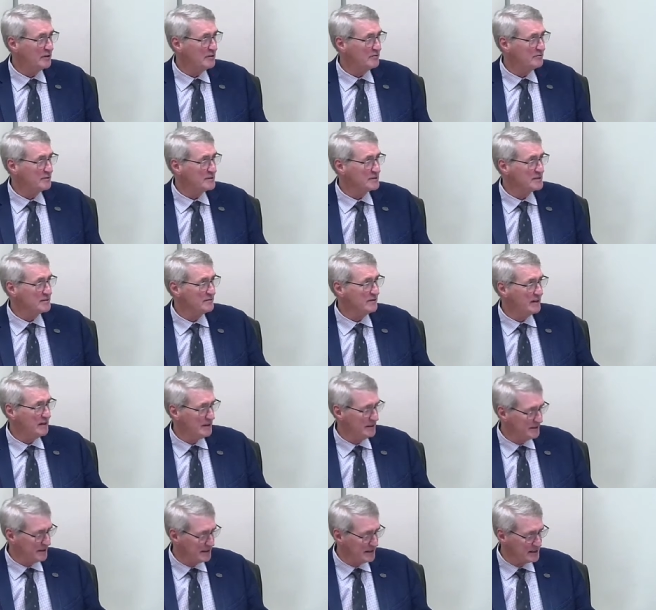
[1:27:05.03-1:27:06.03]

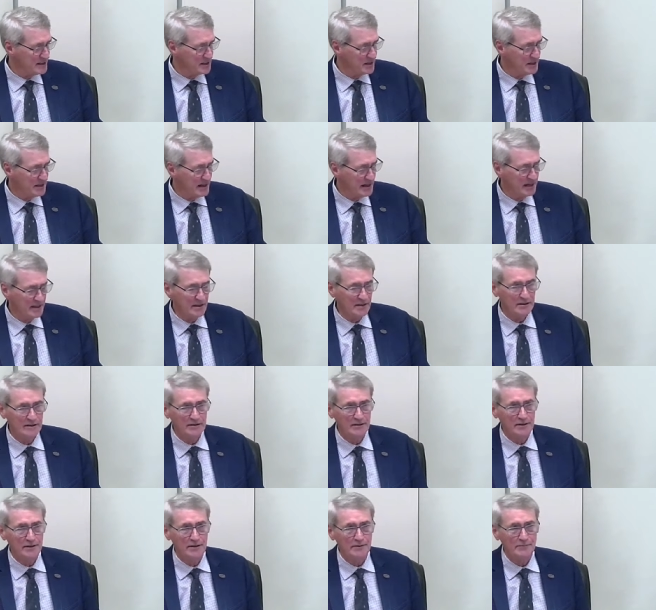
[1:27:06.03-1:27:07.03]
FICFA, the
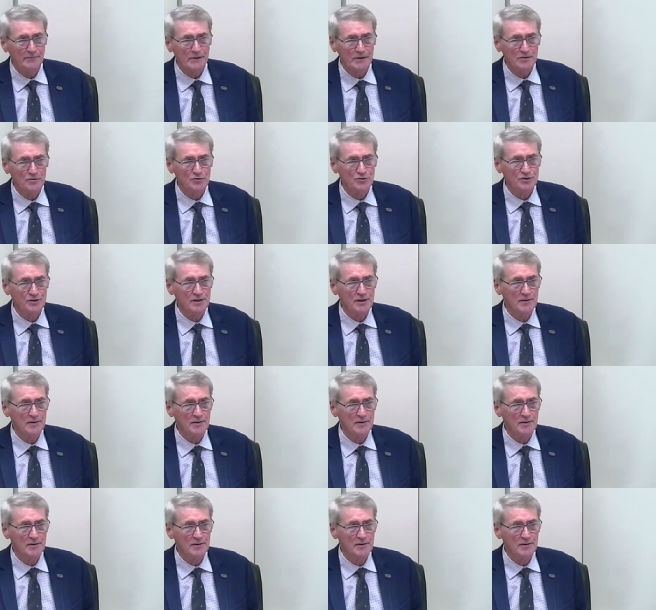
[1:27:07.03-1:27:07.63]
International